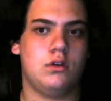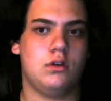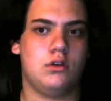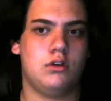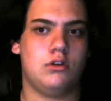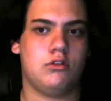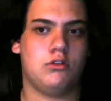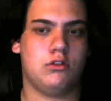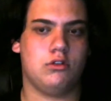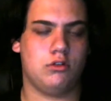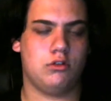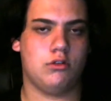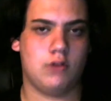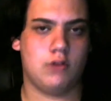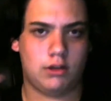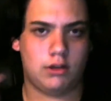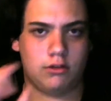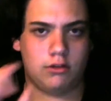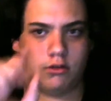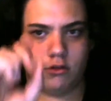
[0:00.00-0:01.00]
So
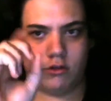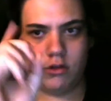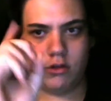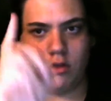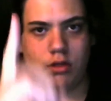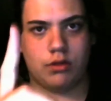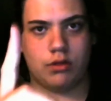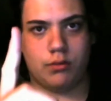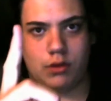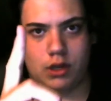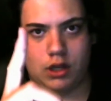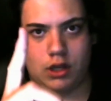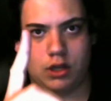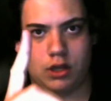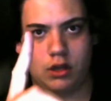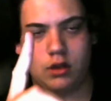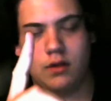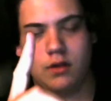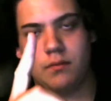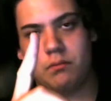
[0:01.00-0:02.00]
Toronto's the 3,
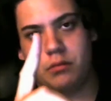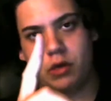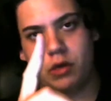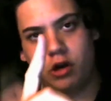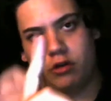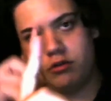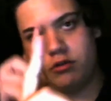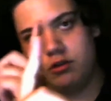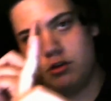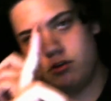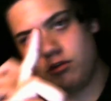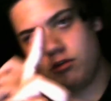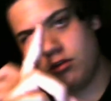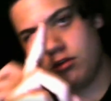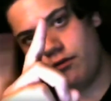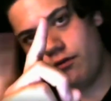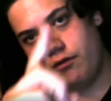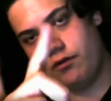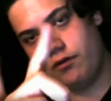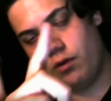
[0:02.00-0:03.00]
Boston's the
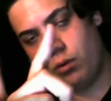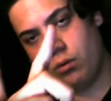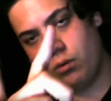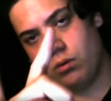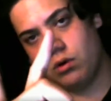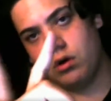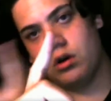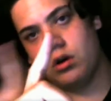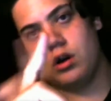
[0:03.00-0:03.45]
4,